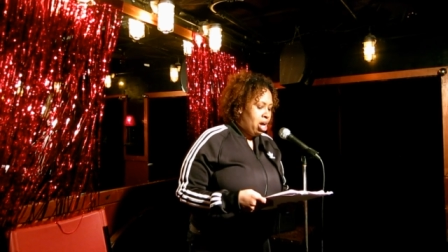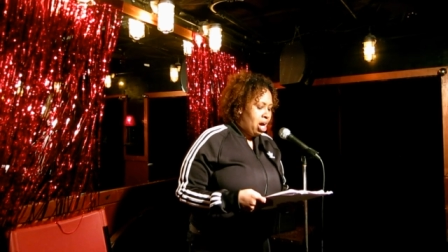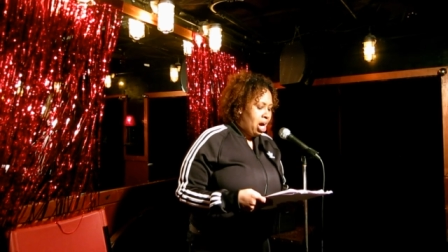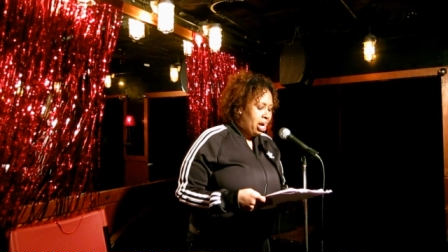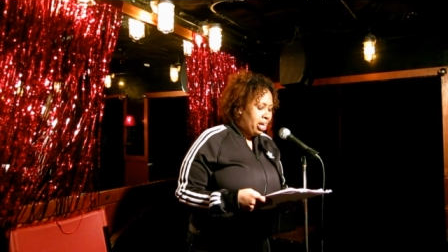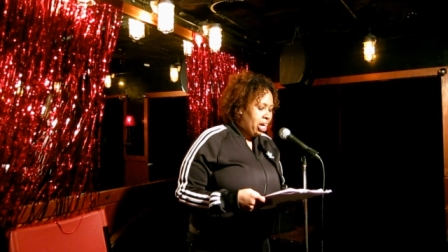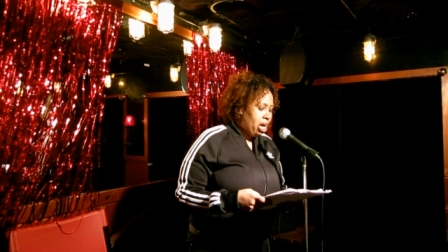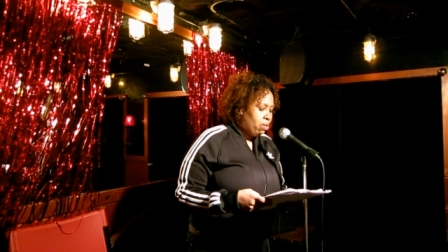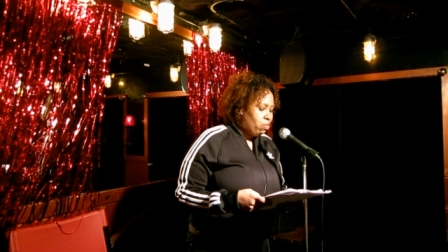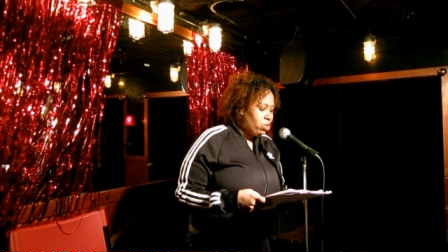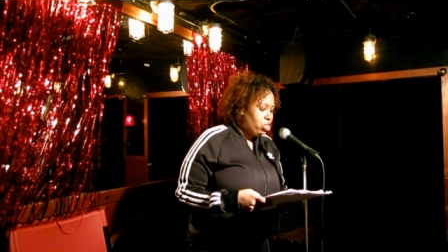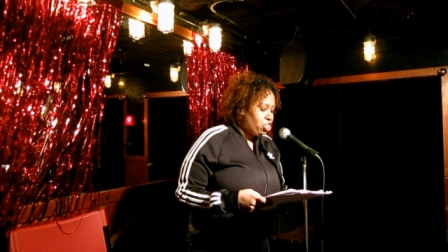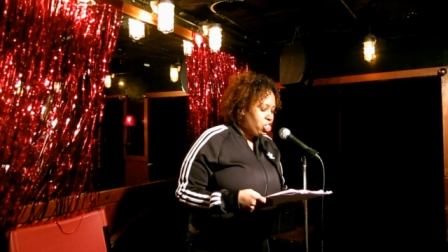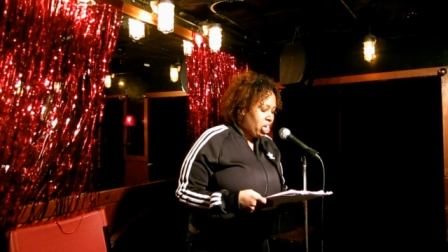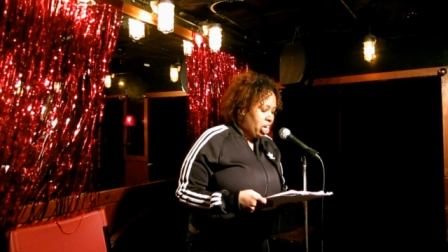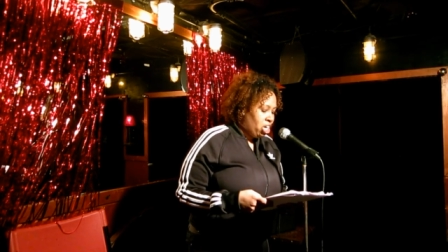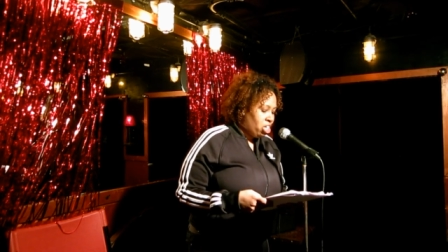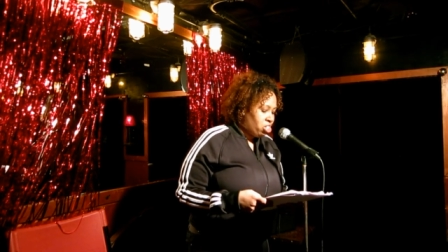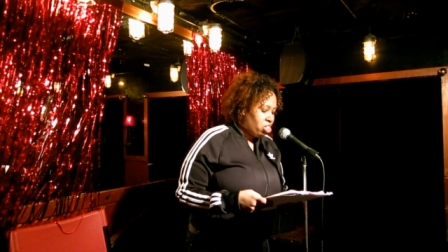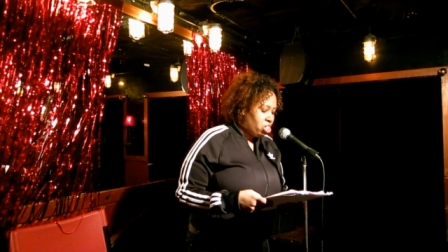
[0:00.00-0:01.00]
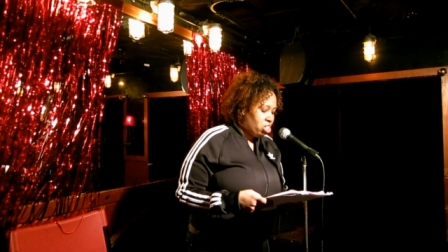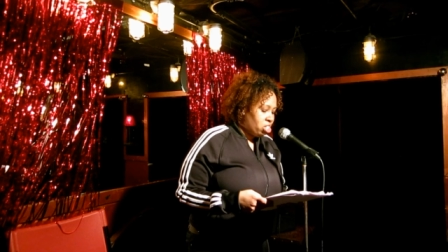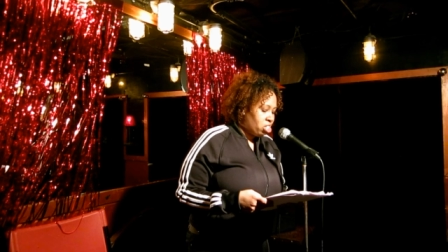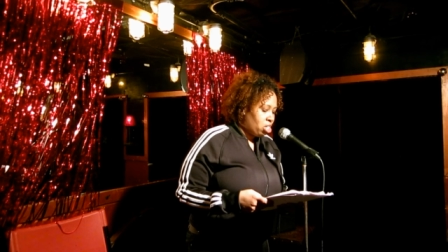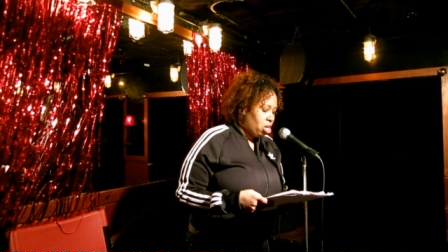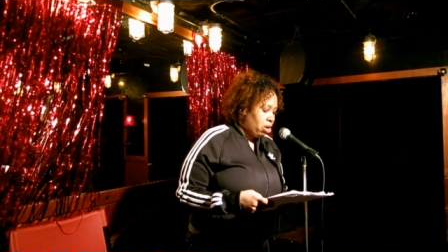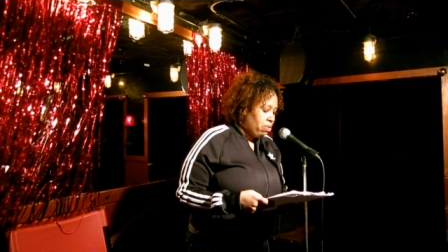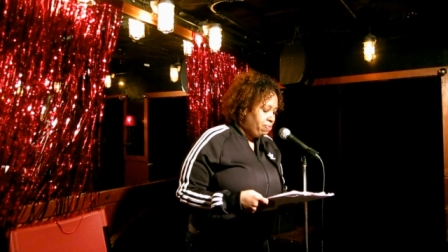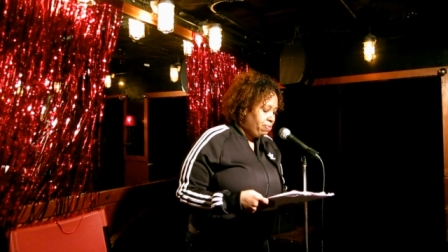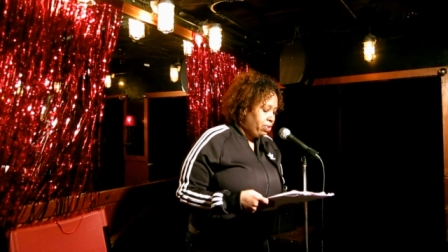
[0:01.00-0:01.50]
I came with change,
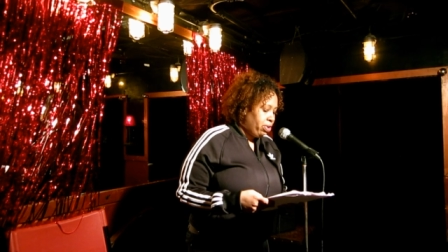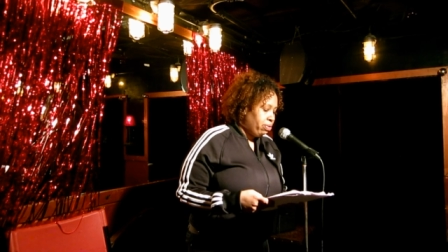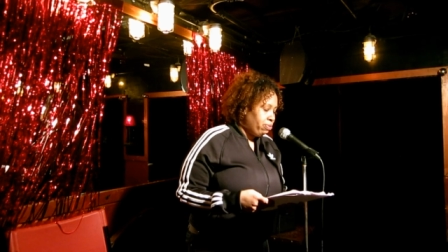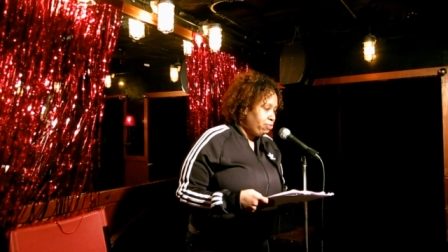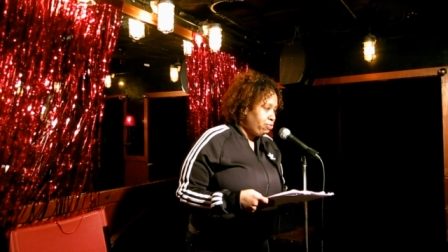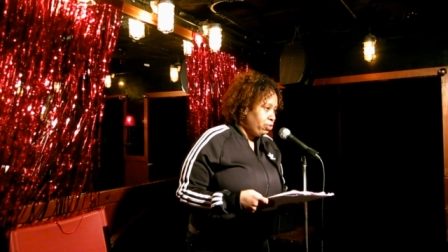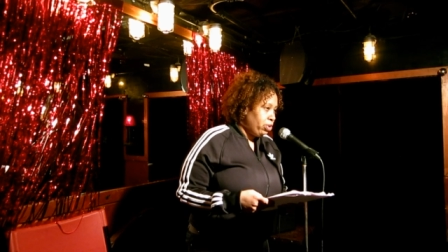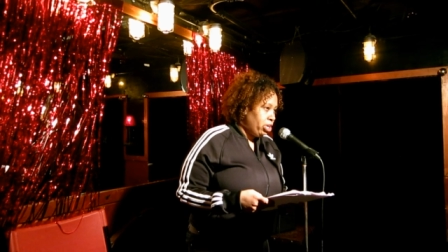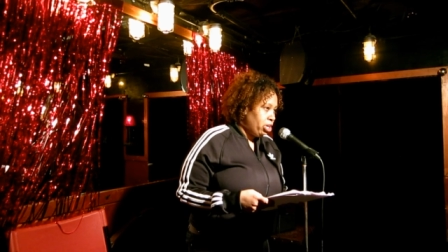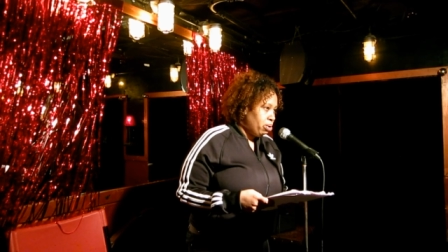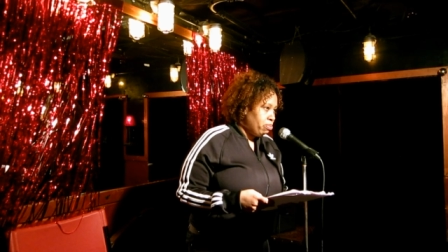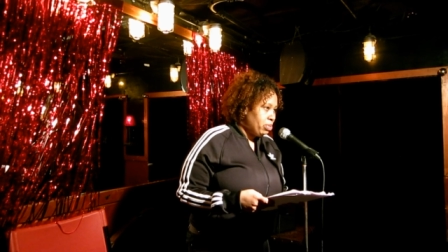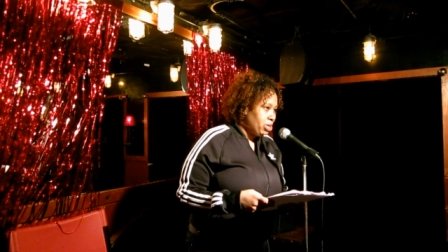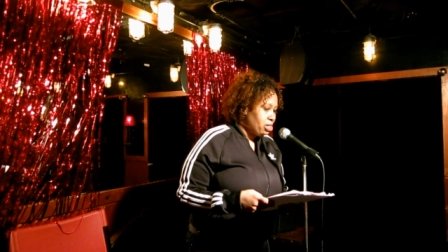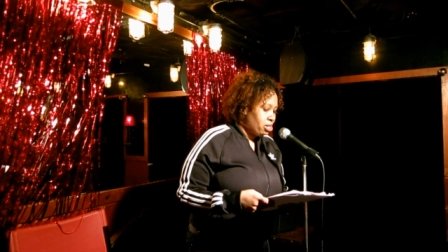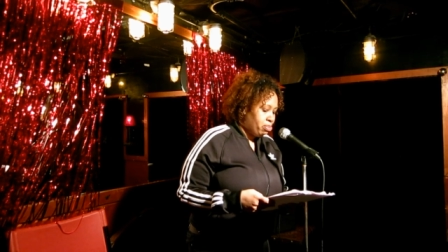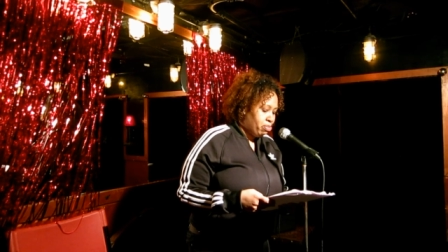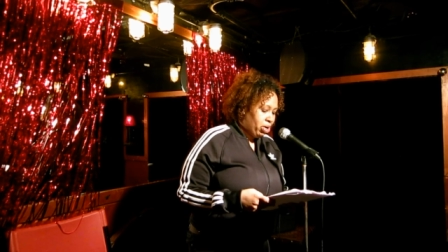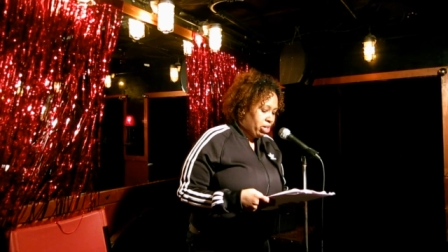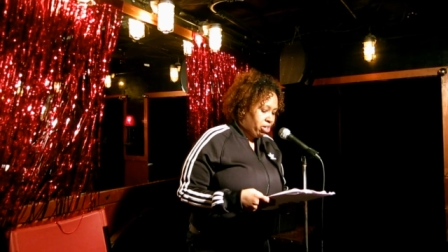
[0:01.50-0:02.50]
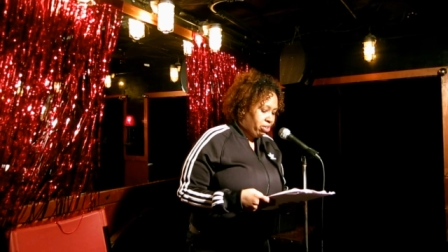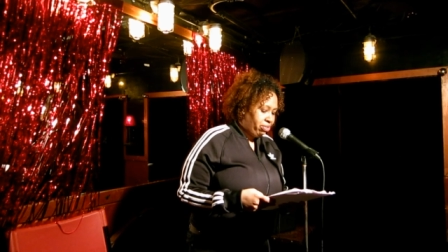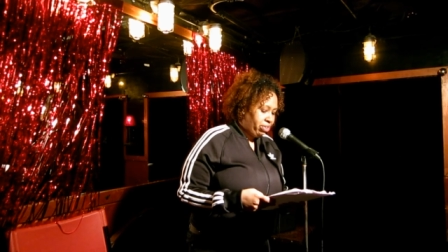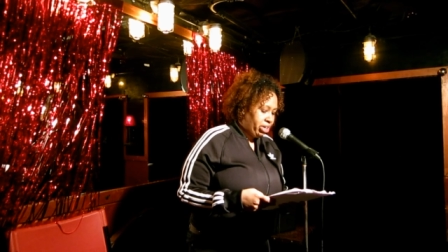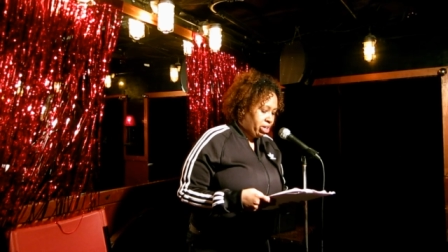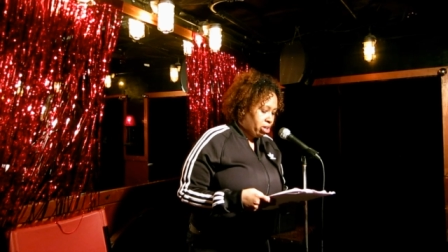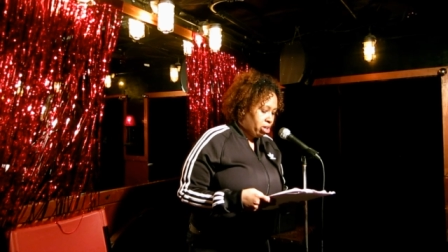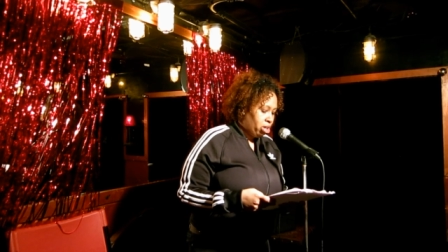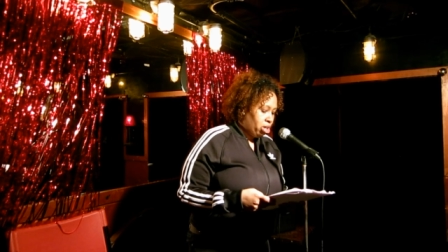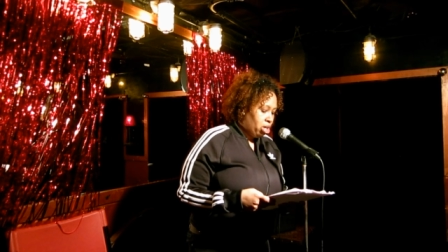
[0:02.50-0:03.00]
discomfort, and freedom and
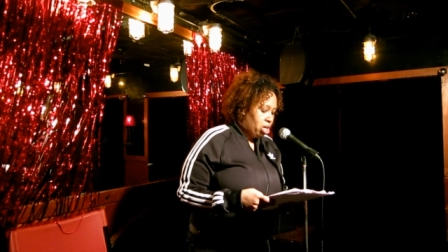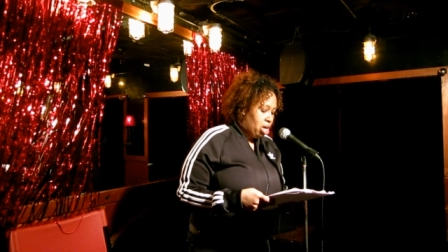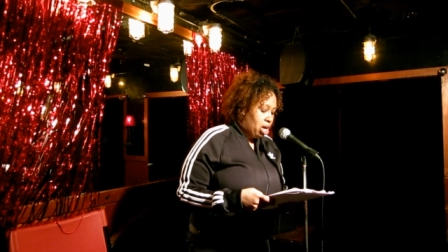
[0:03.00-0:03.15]
smothering.